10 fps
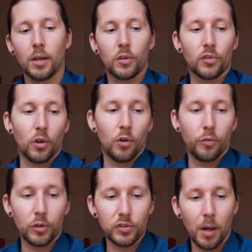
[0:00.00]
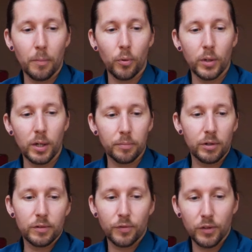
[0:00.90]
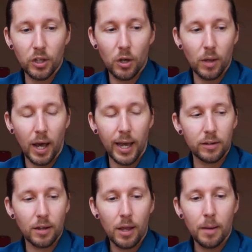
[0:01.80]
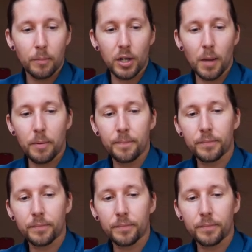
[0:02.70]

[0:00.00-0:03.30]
So for example, in a previous video I had put up